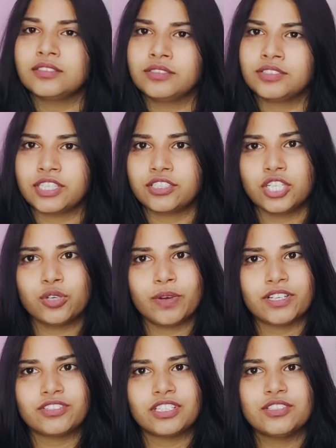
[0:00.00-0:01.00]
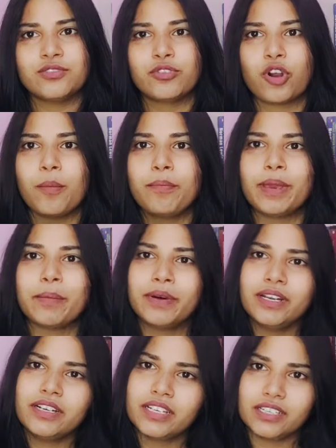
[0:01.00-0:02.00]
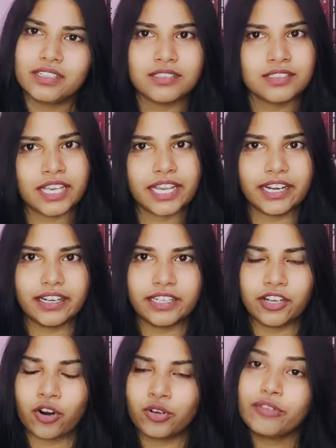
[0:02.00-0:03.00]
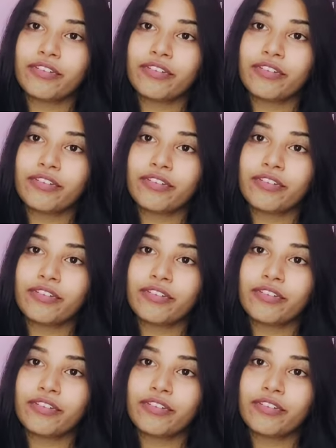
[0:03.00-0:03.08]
60 questions from paper second out of